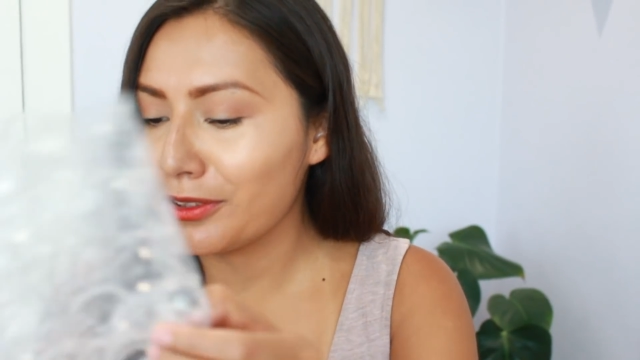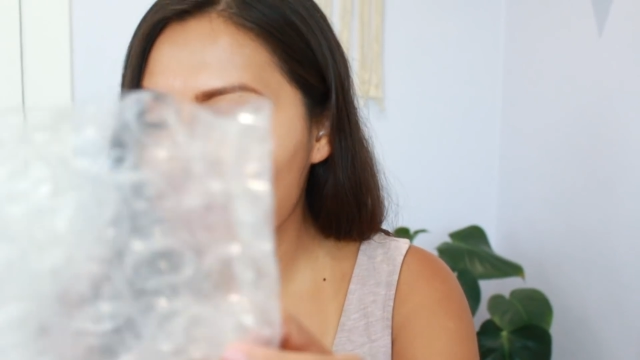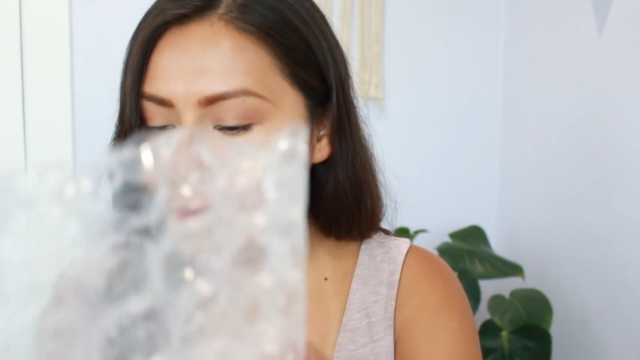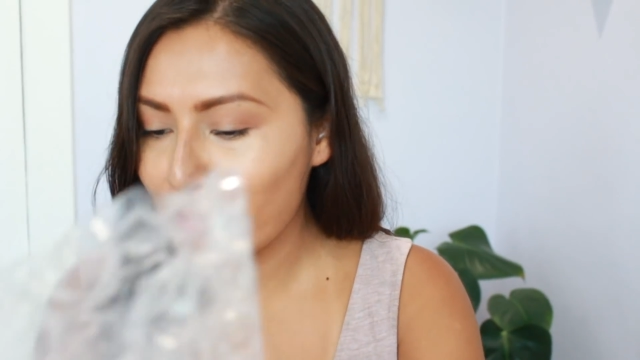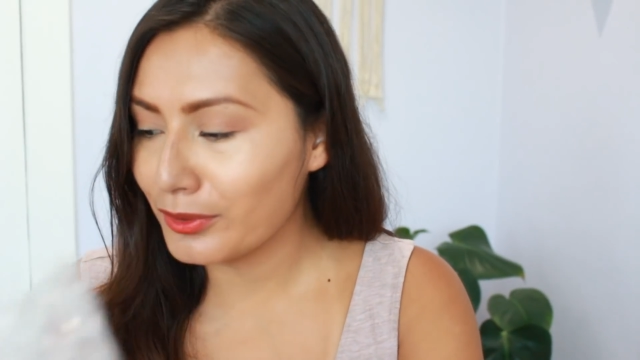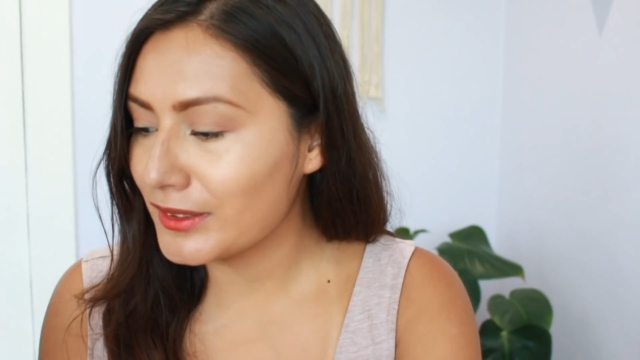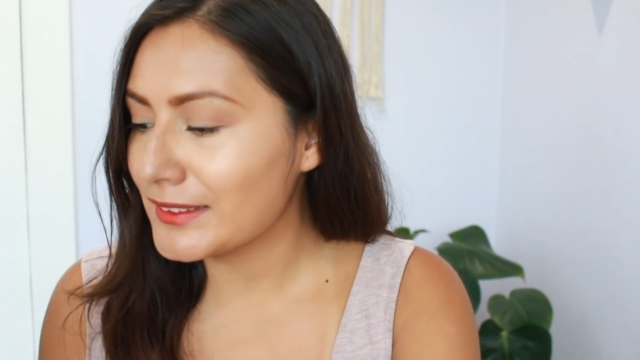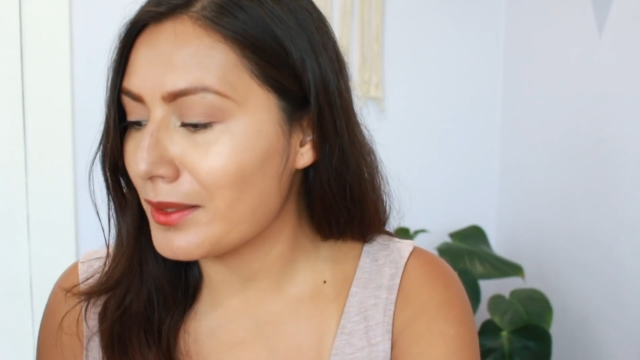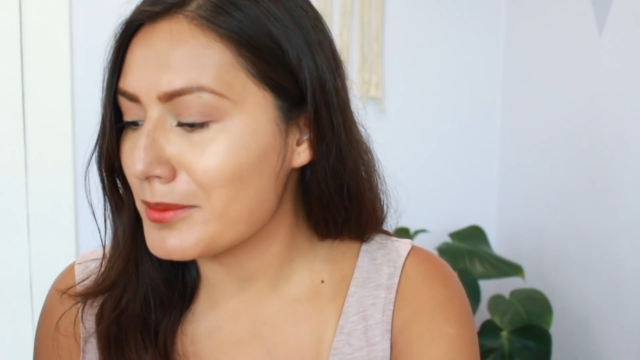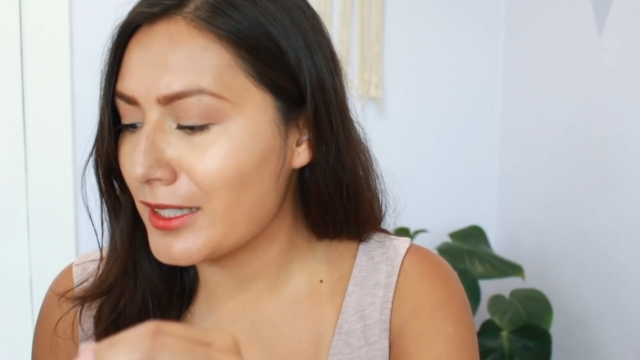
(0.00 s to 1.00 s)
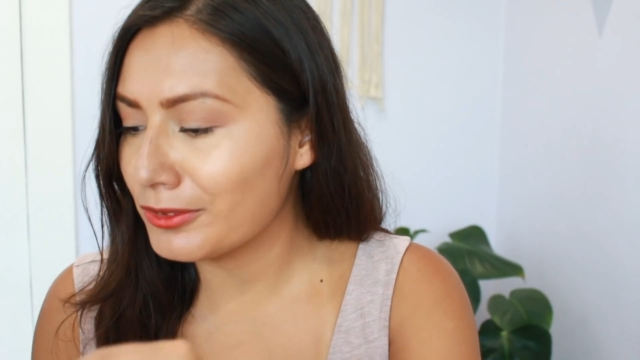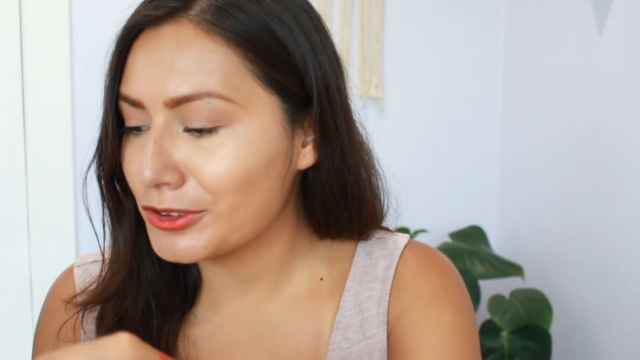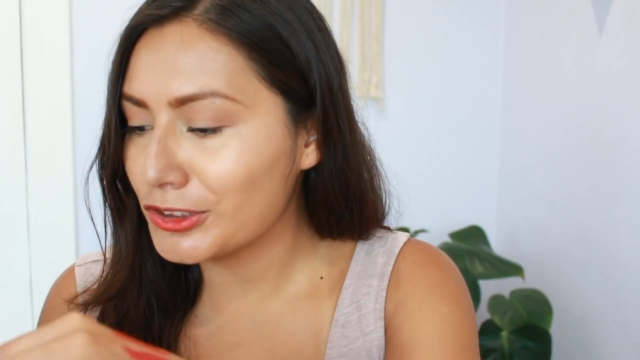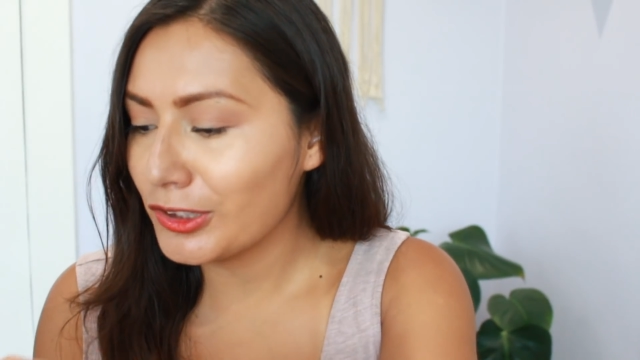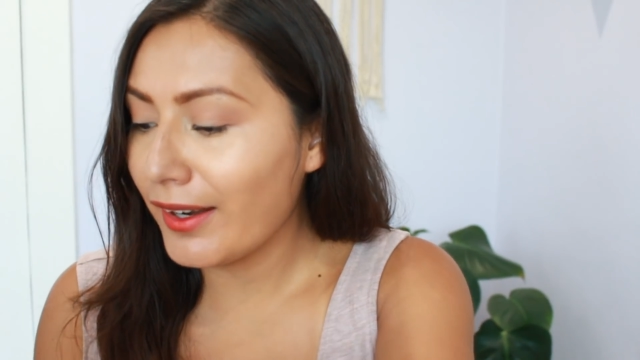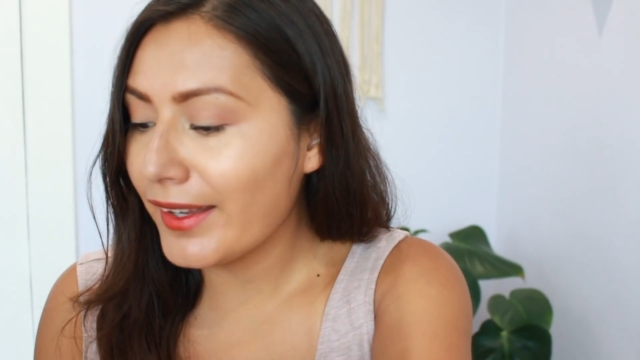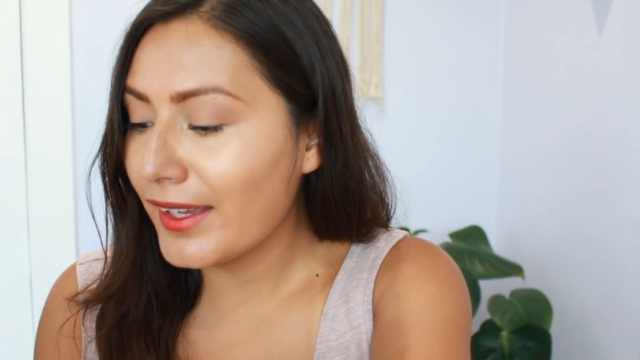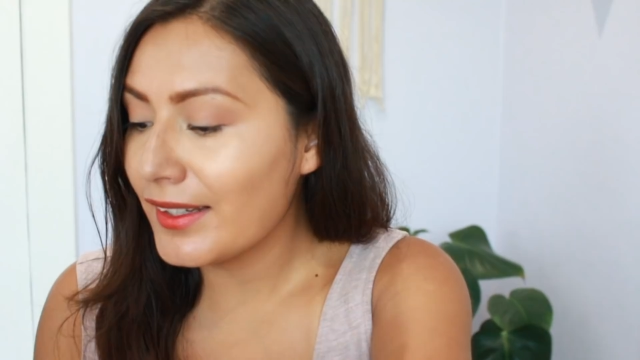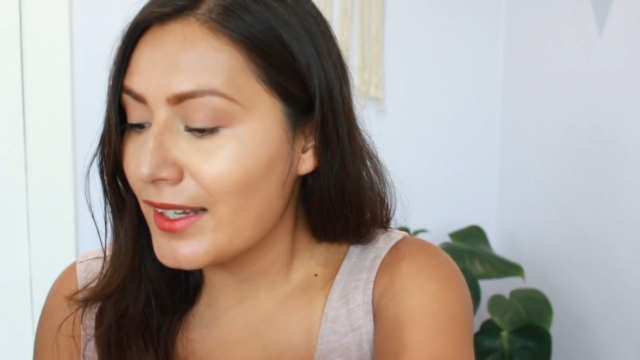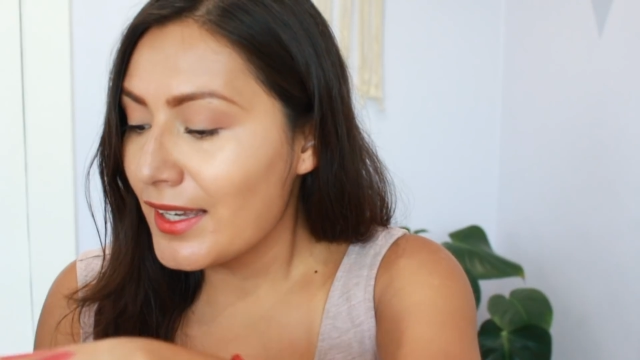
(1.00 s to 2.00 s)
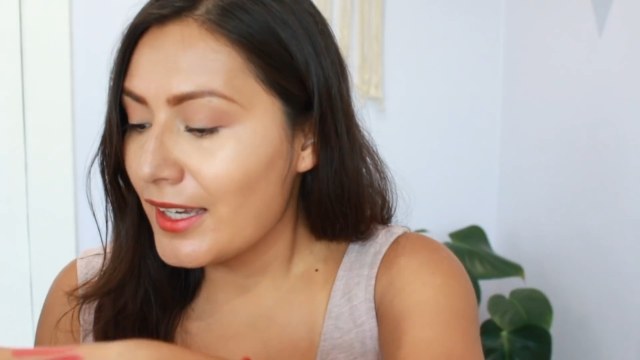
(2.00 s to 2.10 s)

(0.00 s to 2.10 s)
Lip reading: of course, I'm down to try it.